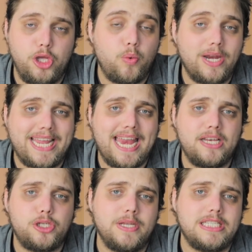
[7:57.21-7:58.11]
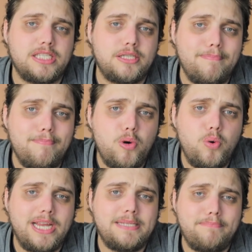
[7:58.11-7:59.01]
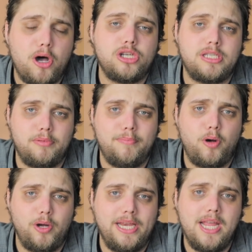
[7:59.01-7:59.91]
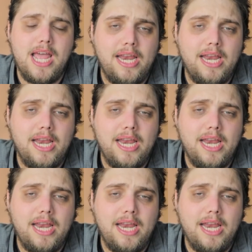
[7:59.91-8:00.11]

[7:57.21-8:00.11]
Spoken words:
You wanna get it to its smallest possible point.